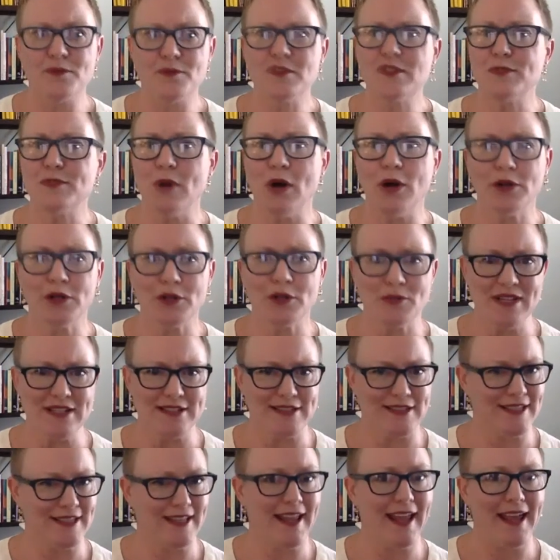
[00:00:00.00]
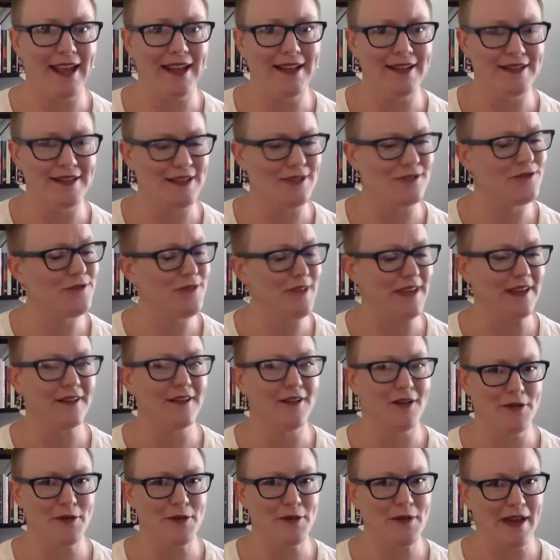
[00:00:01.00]
smaller pieces like hands and feet,
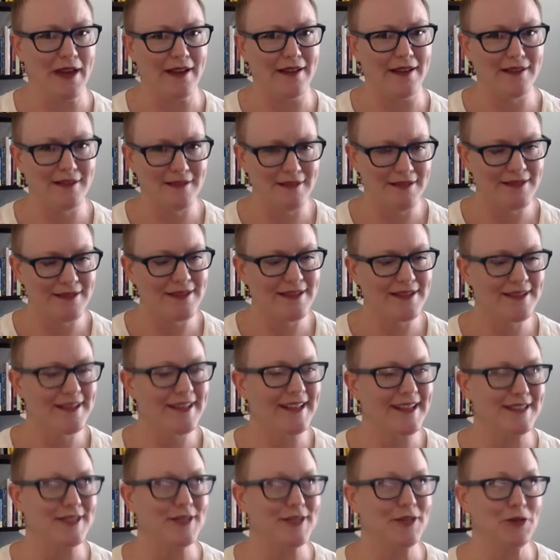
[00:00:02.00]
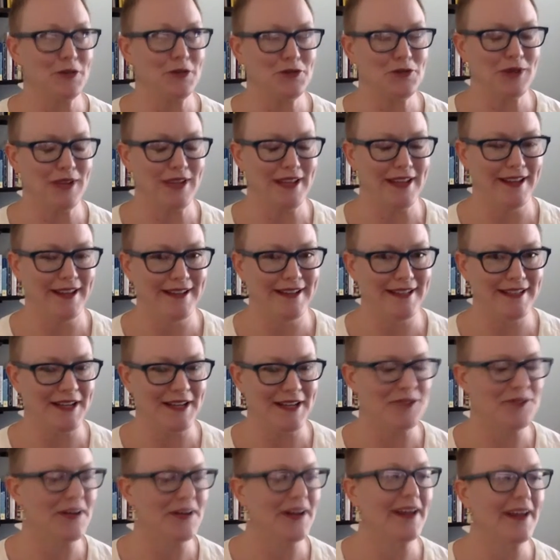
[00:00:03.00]
although that gets a little tricky in
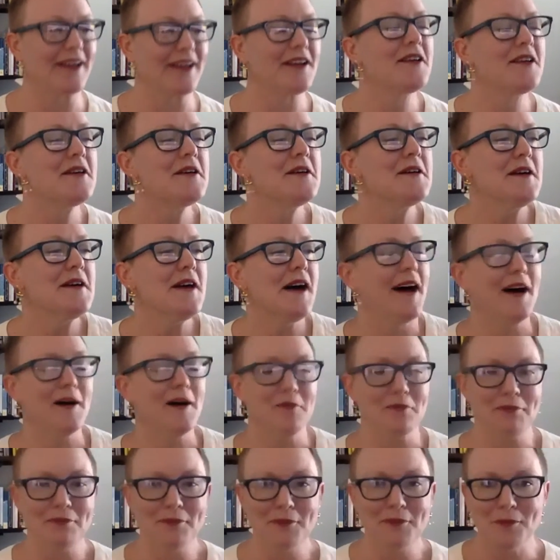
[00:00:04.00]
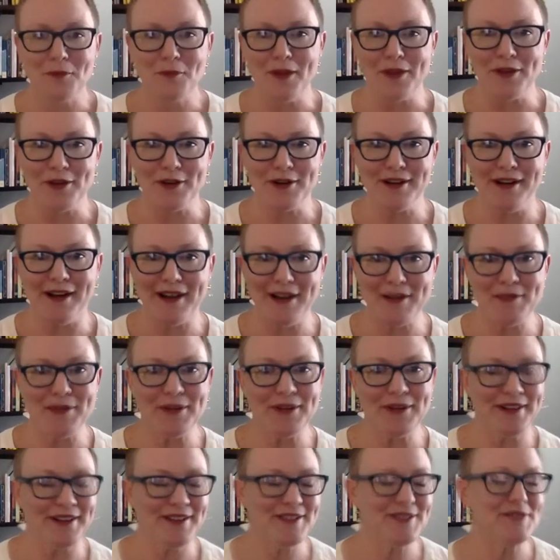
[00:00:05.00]
identifying whether or not it
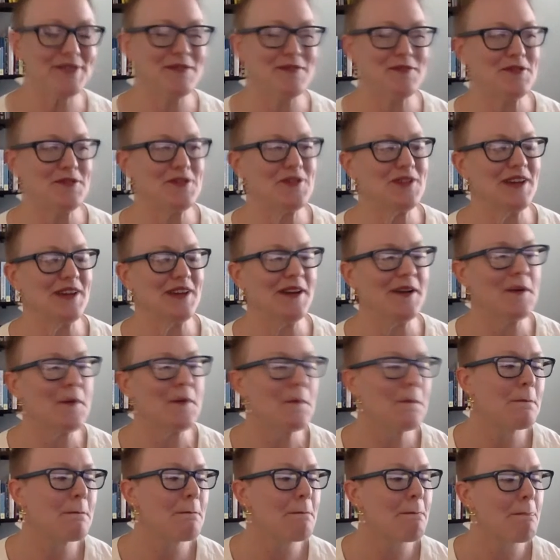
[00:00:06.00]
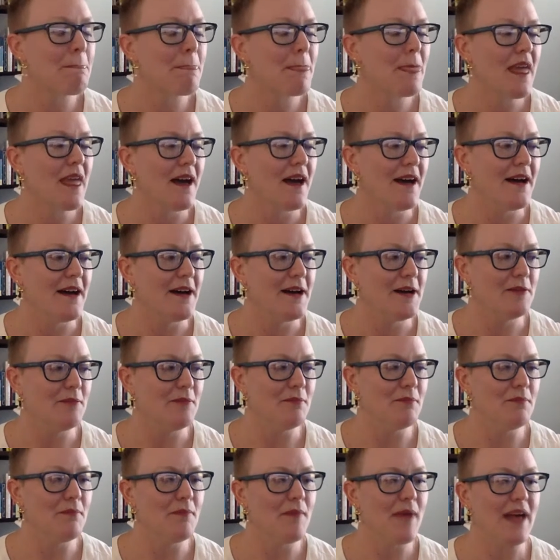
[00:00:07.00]
belonged to a portrait.
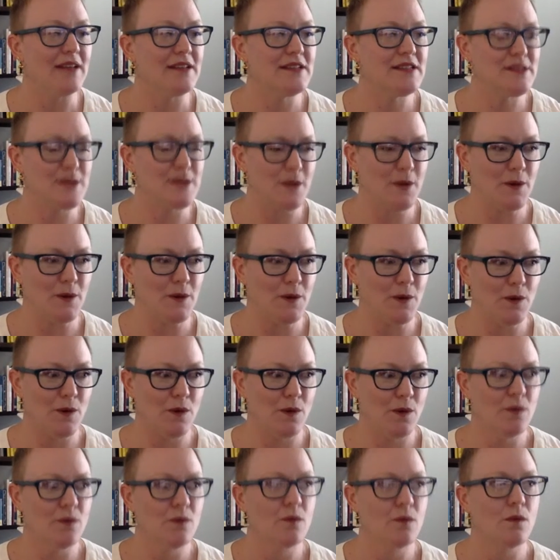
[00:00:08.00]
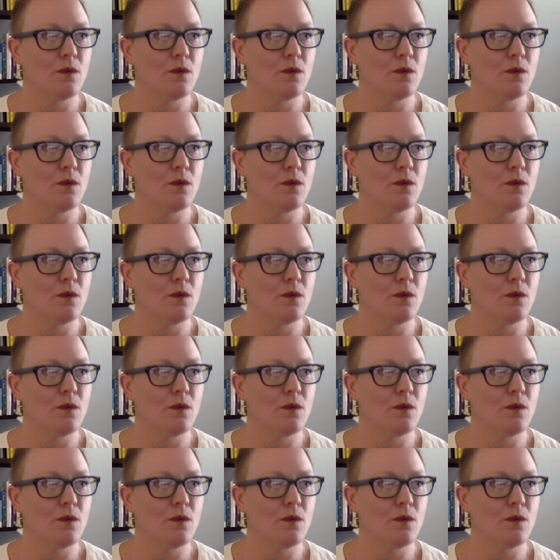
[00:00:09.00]
And so